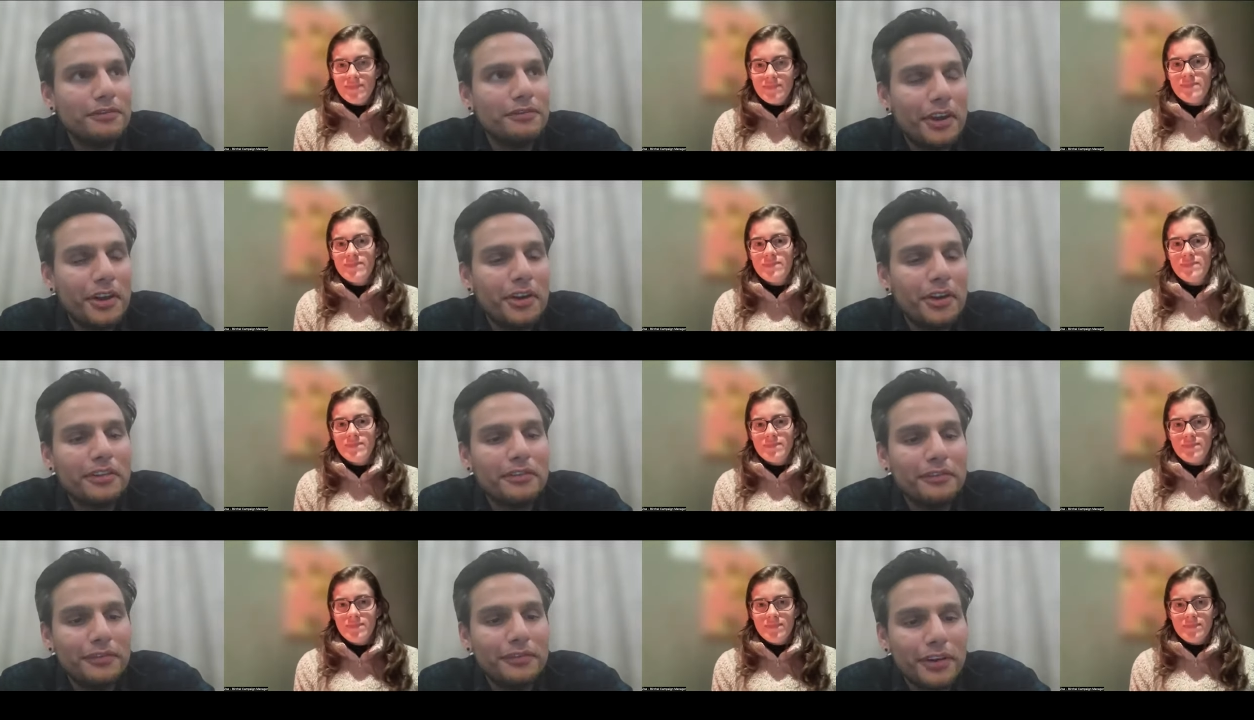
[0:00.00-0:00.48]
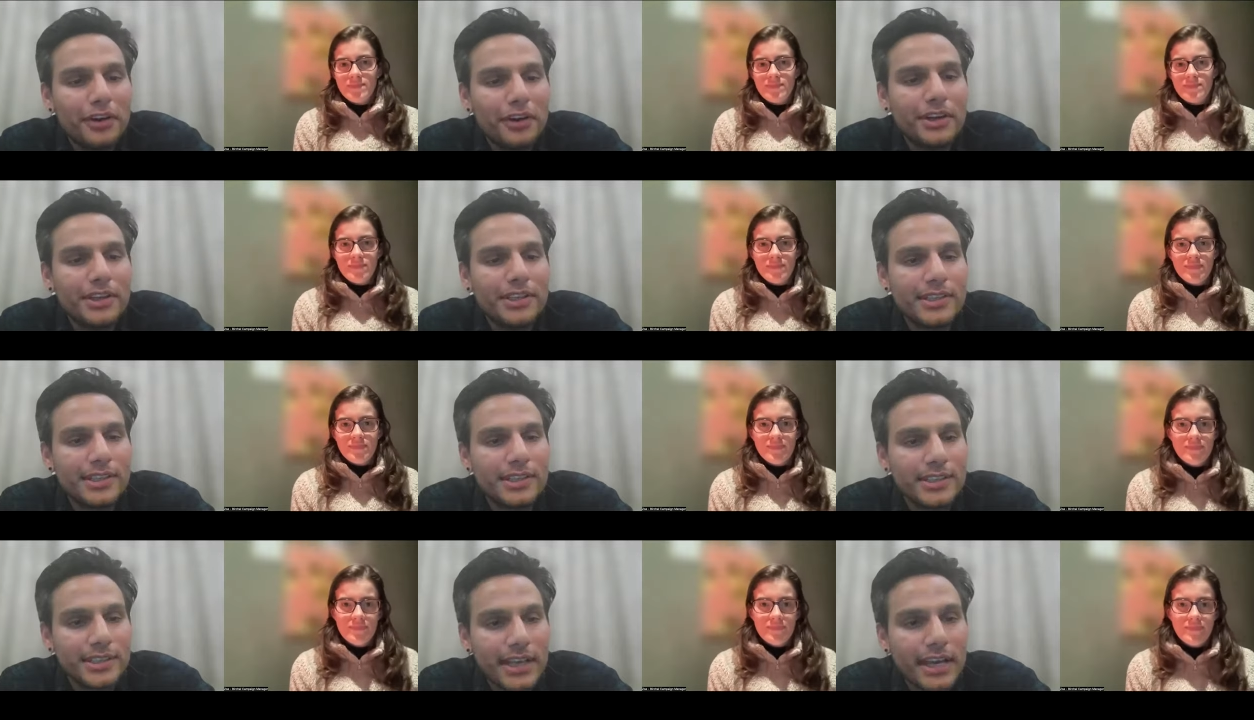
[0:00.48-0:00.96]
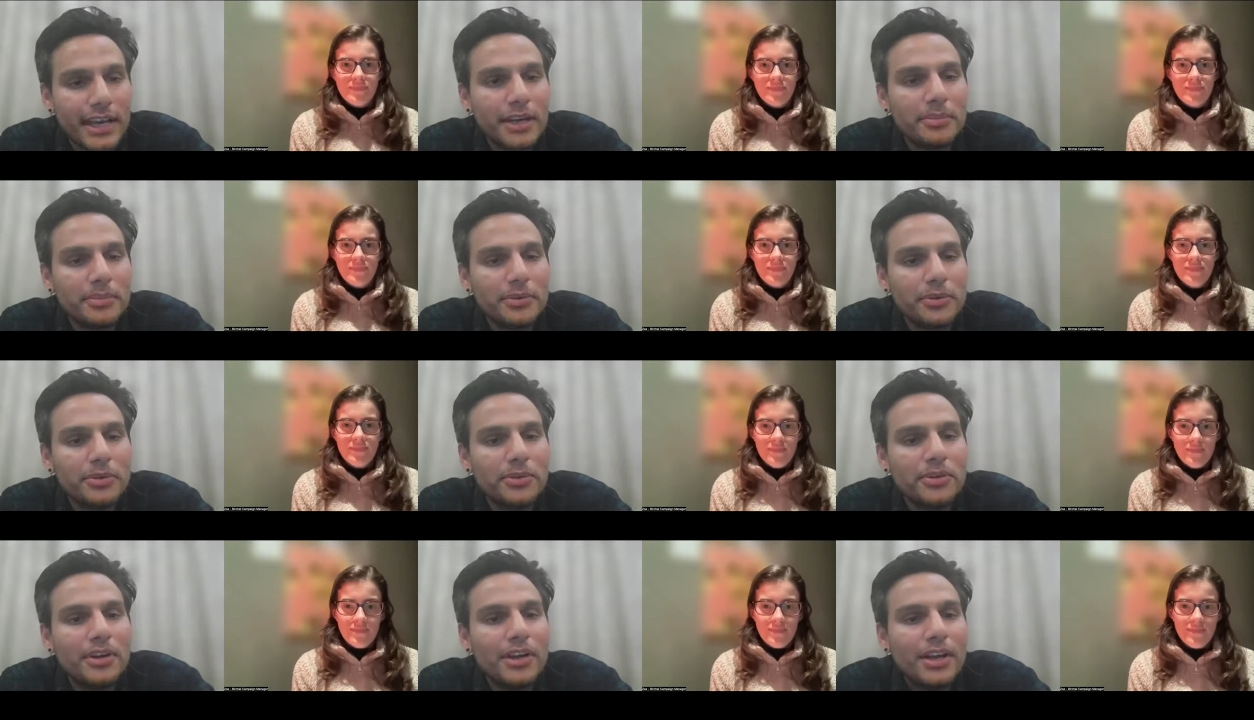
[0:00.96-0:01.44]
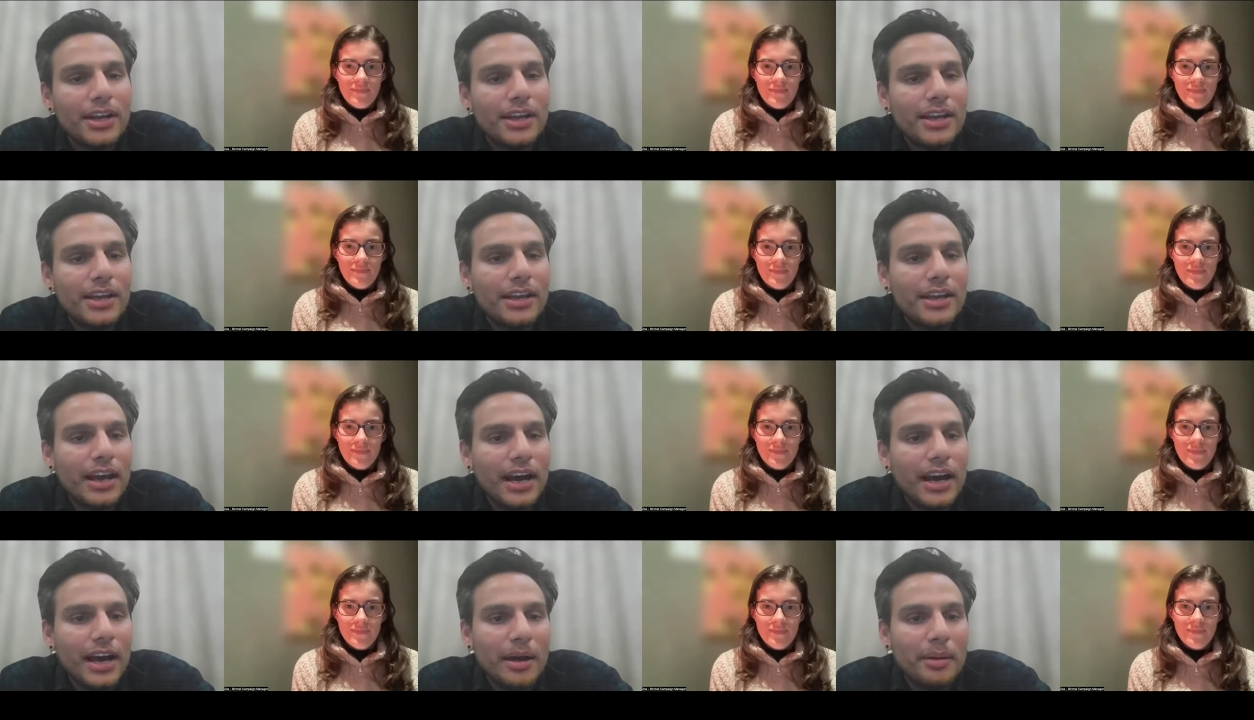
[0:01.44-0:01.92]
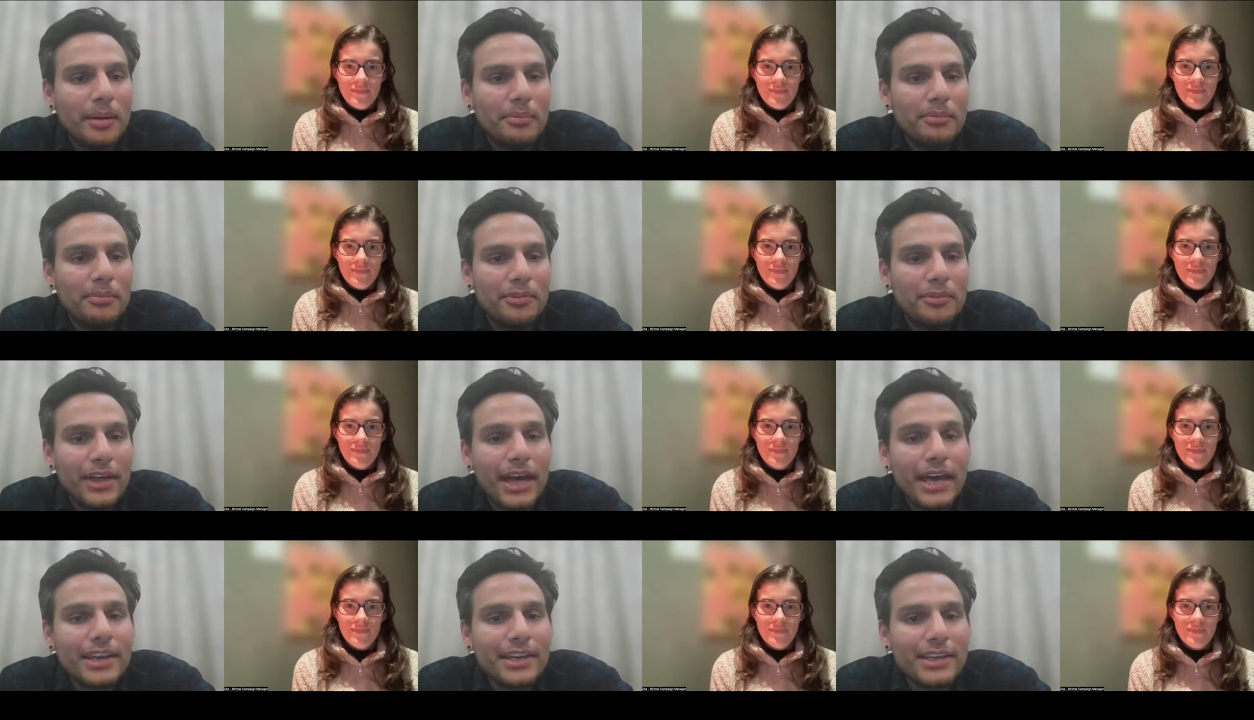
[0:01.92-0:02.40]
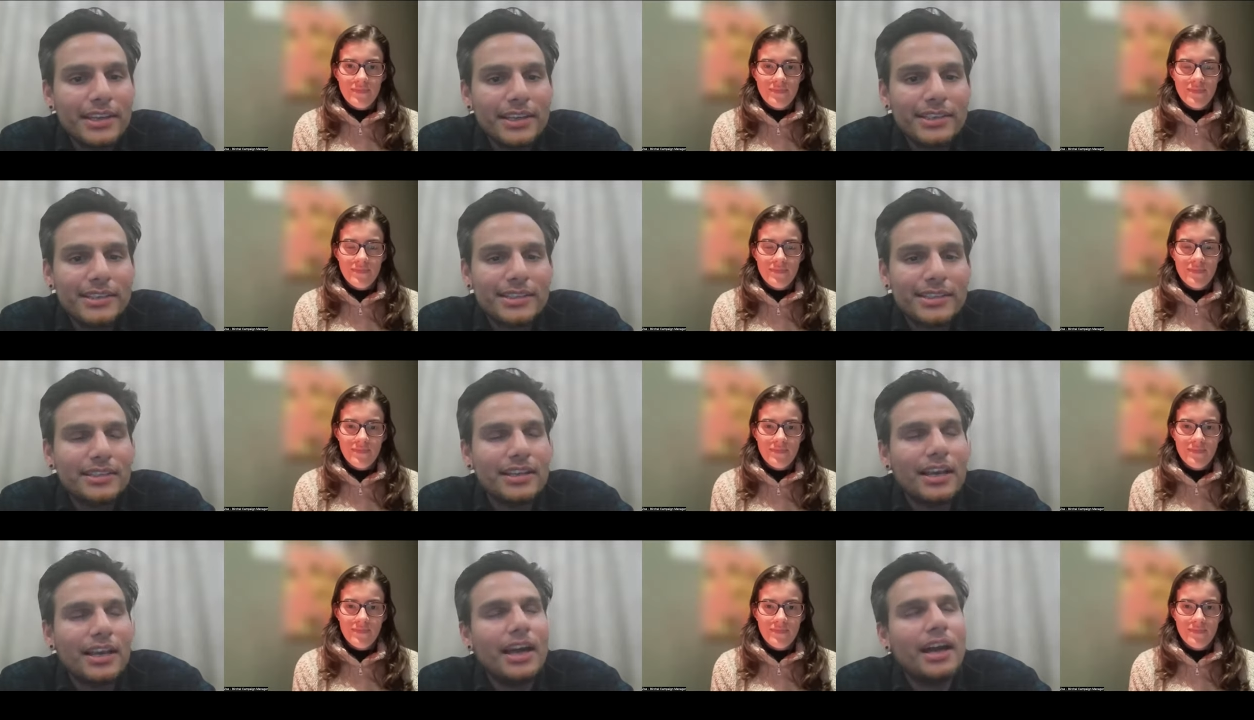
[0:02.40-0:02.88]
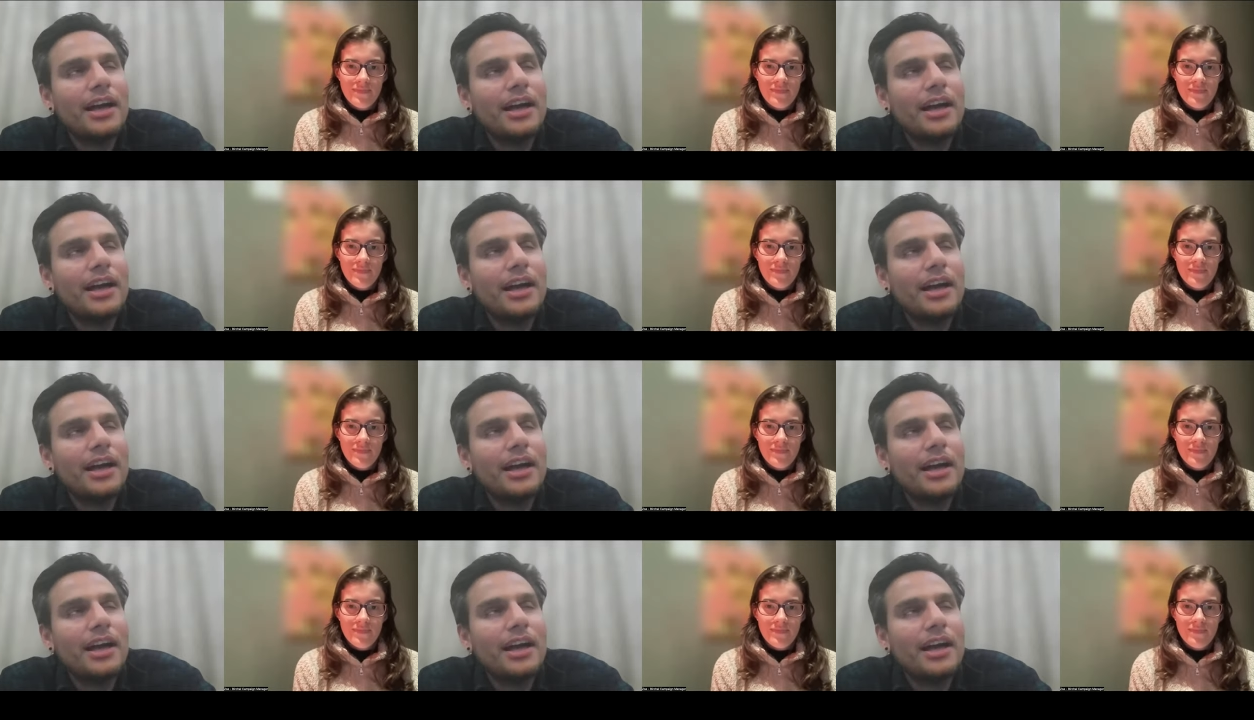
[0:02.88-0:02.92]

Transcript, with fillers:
Speaker 1: very very sustainable. Um, that is,